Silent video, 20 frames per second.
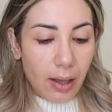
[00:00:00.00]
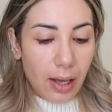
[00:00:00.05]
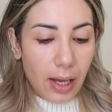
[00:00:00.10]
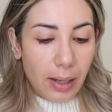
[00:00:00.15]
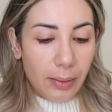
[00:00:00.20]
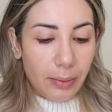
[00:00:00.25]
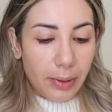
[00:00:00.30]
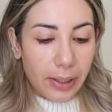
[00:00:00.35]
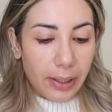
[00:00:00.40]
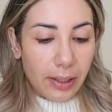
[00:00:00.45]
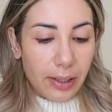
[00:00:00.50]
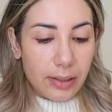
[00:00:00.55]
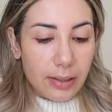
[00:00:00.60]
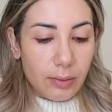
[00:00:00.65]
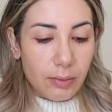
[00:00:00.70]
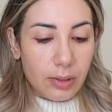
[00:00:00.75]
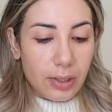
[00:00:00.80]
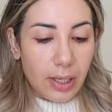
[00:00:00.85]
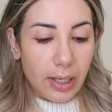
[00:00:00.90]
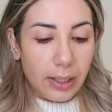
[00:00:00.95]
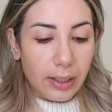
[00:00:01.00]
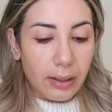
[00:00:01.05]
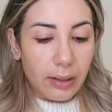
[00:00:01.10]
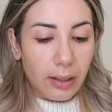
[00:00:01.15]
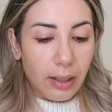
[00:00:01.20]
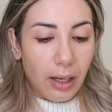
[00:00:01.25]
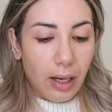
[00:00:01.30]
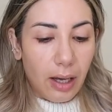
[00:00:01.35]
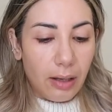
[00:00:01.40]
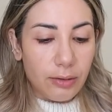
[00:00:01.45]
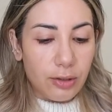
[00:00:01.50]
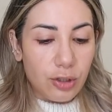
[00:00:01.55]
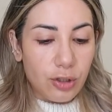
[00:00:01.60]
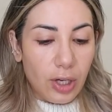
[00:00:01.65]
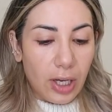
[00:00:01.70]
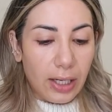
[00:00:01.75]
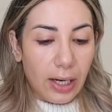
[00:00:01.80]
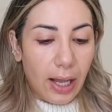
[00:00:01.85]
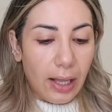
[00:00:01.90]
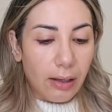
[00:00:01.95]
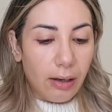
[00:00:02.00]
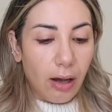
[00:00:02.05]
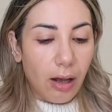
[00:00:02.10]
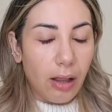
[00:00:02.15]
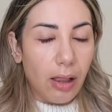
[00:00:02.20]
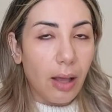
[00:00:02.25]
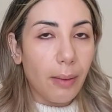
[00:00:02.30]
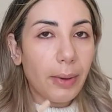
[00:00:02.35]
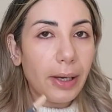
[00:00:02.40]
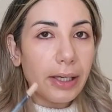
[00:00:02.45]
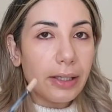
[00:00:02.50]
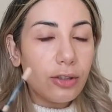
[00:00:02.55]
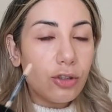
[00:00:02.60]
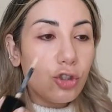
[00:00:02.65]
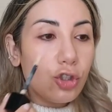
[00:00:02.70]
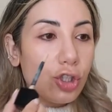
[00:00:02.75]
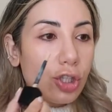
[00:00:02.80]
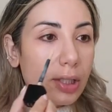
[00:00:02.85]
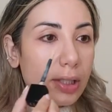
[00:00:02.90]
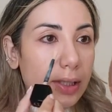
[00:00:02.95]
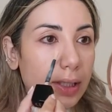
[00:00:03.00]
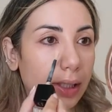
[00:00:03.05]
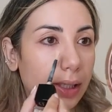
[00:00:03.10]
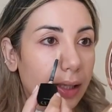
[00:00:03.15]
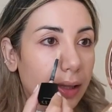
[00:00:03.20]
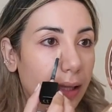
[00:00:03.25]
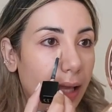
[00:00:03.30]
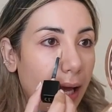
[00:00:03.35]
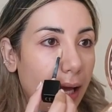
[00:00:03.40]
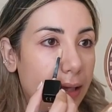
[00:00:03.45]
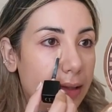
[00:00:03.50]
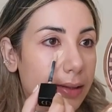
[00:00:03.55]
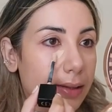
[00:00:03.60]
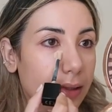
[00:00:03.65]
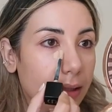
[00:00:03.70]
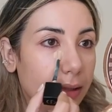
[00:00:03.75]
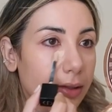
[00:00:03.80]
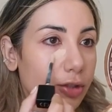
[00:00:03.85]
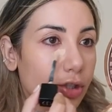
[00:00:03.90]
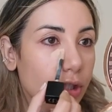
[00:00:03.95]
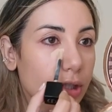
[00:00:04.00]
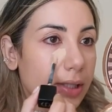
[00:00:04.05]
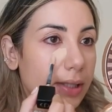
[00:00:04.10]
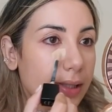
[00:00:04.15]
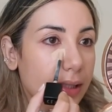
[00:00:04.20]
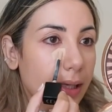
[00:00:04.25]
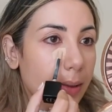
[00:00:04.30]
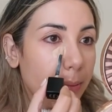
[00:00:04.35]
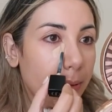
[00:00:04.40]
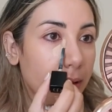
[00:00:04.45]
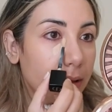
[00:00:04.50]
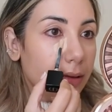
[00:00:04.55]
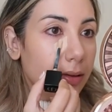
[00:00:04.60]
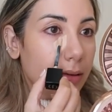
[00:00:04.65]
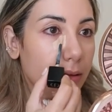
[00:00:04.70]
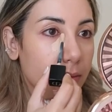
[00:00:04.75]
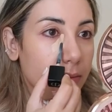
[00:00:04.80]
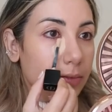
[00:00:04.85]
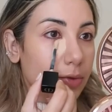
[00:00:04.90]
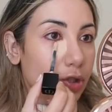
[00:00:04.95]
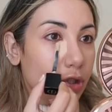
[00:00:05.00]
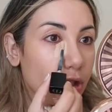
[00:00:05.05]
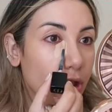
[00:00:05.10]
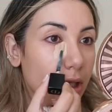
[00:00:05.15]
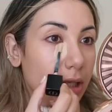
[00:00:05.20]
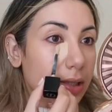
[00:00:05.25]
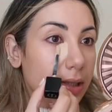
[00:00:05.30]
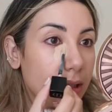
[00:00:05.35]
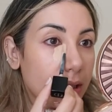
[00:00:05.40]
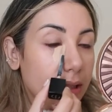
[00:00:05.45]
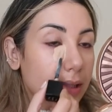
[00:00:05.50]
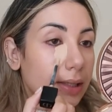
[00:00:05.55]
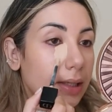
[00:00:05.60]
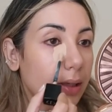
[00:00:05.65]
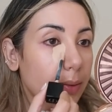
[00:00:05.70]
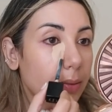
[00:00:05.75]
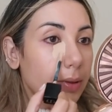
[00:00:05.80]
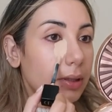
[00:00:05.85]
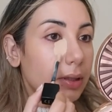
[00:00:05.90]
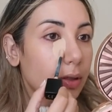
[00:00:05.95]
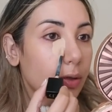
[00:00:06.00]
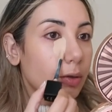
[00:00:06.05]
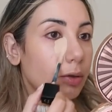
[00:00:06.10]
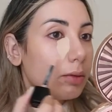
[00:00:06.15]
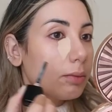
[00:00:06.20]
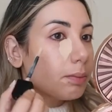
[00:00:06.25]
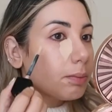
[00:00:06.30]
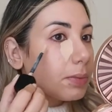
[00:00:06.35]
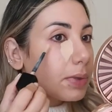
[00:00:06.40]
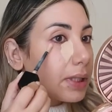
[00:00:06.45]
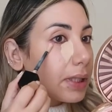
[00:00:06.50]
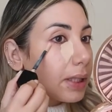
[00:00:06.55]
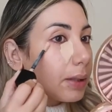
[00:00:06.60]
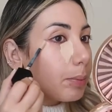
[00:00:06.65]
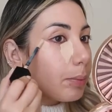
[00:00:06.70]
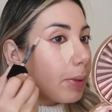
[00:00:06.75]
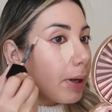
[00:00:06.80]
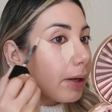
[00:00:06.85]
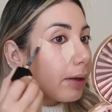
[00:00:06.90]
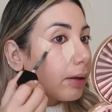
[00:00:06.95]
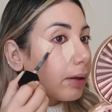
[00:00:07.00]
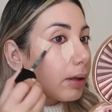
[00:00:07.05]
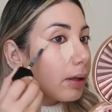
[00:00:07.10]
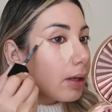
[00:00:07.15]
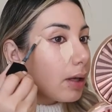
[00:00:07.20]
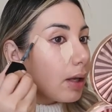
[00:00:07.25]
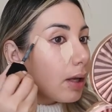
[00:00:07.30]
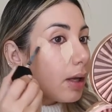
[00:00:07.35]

And my cousin was like, did you have alcohol? I'm like, just a glass. Like, just skip it. Just skip it. You'll sleep better.